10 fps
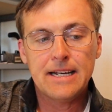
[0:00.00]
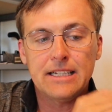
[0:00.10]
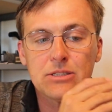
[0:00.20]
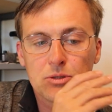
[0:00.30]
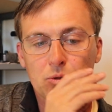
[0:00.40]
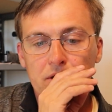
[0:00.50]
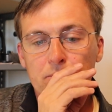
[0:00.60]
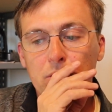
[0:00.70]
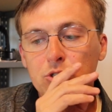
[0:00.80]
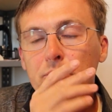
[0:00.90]
And this was sort of
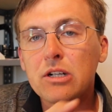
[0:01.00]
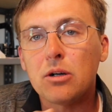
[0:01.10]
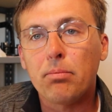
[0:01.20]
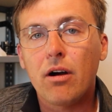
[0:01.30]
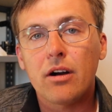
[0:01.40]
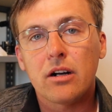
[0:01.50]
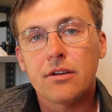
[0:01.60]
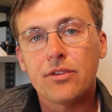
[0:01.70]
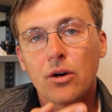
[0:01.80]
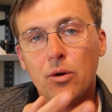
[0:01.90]
the most critical part
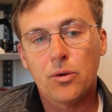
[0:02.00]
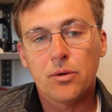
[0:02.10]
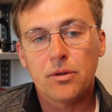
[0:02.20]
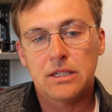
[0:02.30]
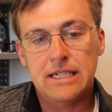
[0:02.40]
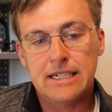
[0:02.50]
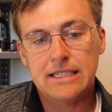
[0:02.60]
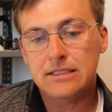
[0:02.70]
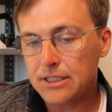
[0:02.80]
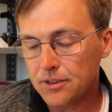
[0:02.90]
of the whole
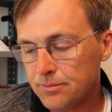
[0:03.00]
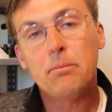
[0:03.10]
deal,